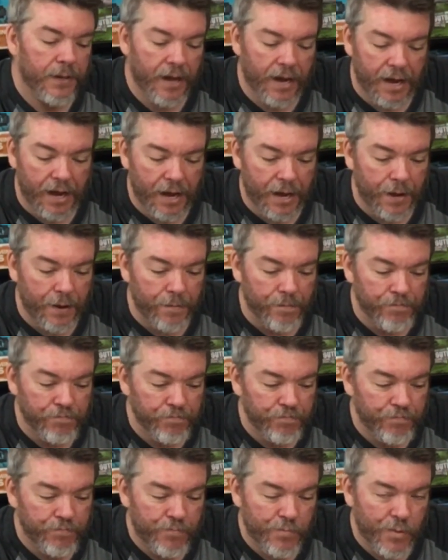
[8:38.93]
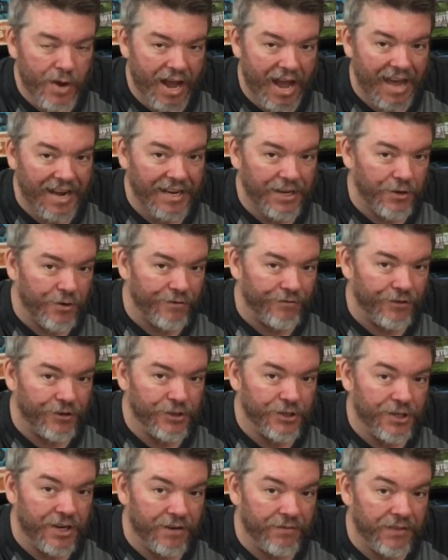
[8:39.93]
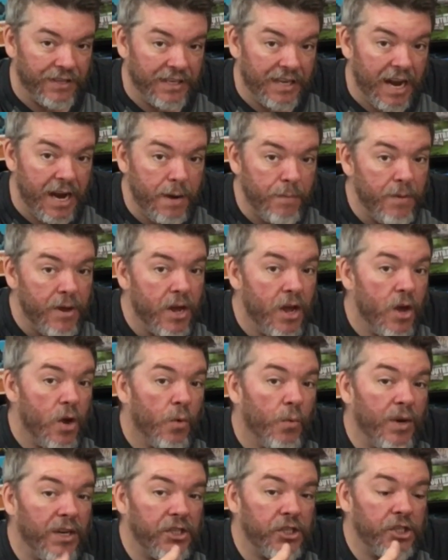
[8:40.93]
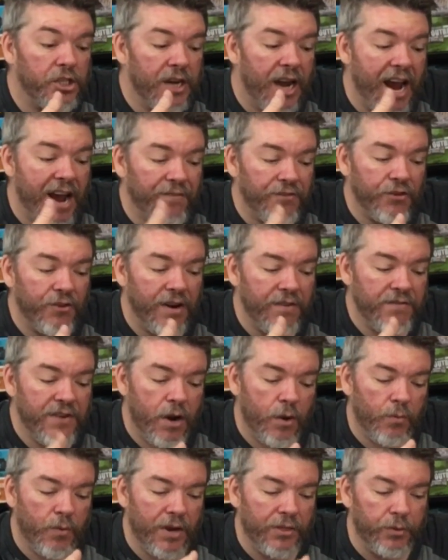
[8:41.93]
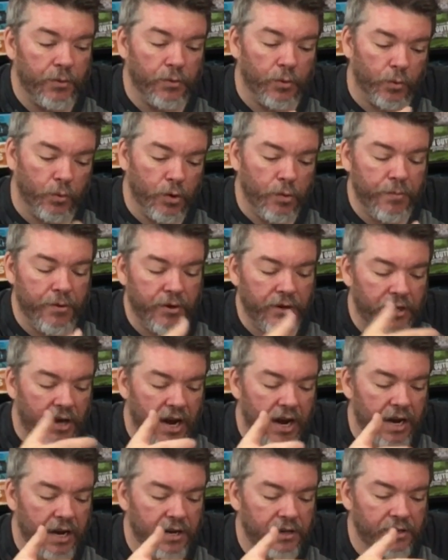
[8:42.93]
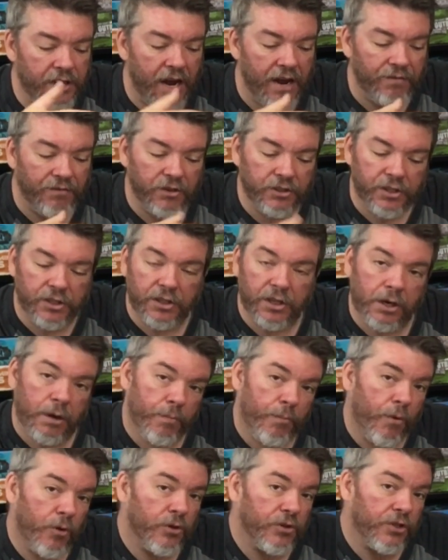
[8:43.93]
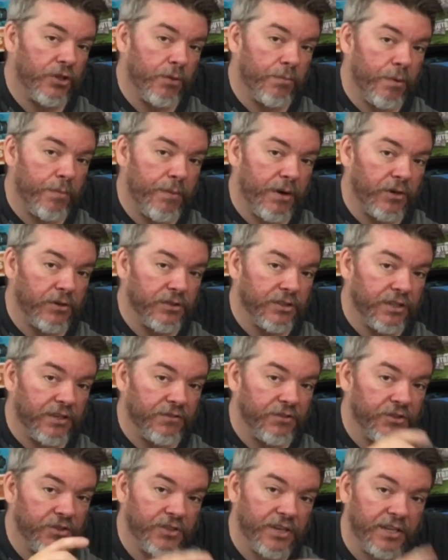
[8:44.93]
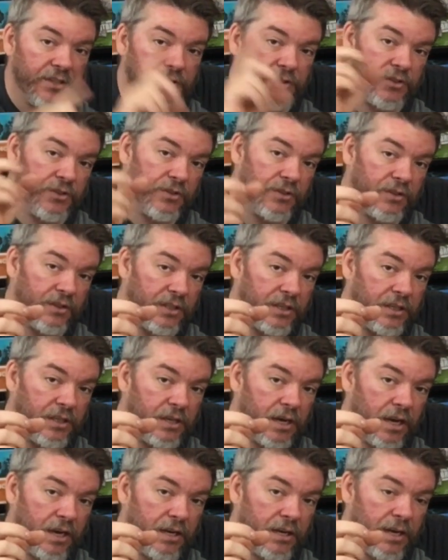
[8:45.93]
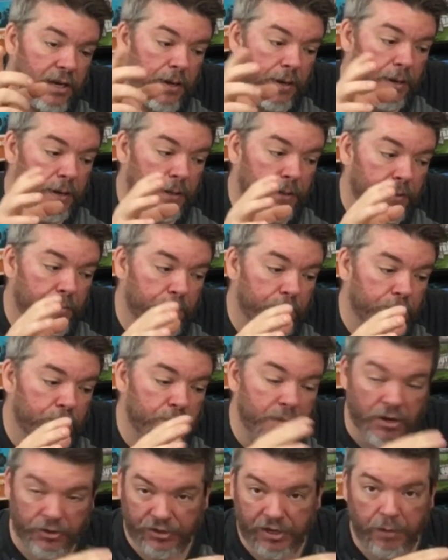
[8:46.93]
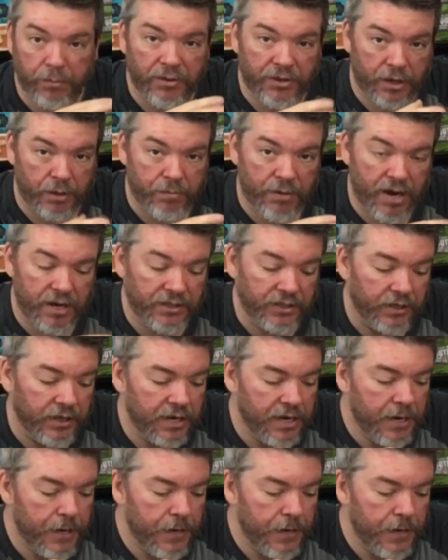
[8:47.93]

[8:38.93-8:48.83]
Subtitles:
at a new version of the game, which, after I've now read through the rulebook and I've looked at the components a little bit better and stuff since the middle segment, the unboxing,